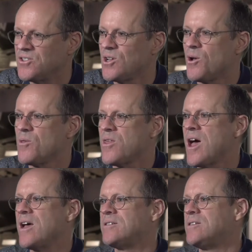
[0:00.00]
so
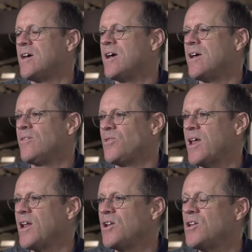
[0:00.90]
that that
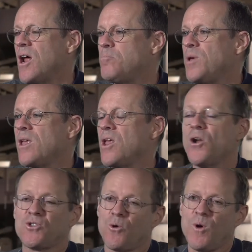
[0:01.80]
ended up being, you
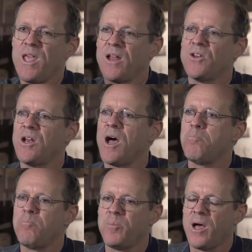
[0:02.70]
know, so we ended
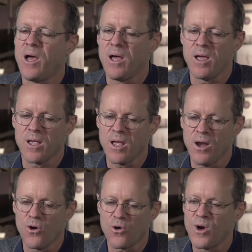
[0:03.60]
up, you
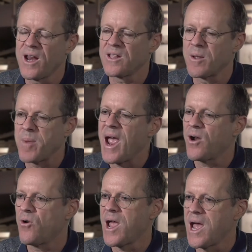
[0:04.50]
know, creating the
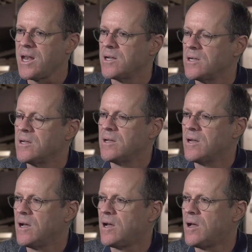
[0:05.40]
banner ad
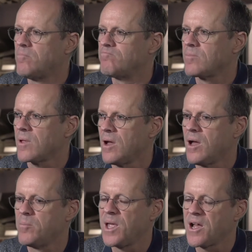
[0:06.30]

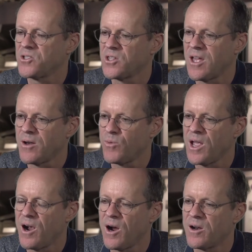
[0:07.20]
because of that. And we
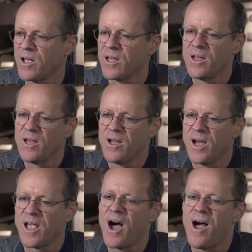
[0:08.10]
hired
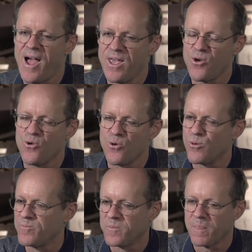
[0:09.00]
a guy
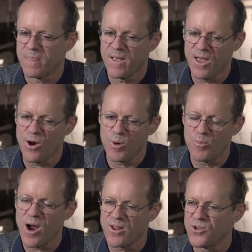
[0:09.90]
who, you know, we
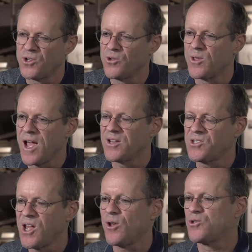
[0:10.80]
brought in to do the ad
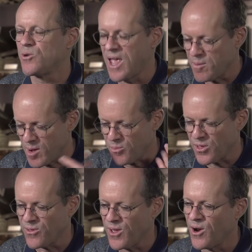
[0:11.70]
sales, who came up
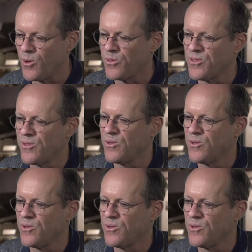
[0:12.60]
with, you know,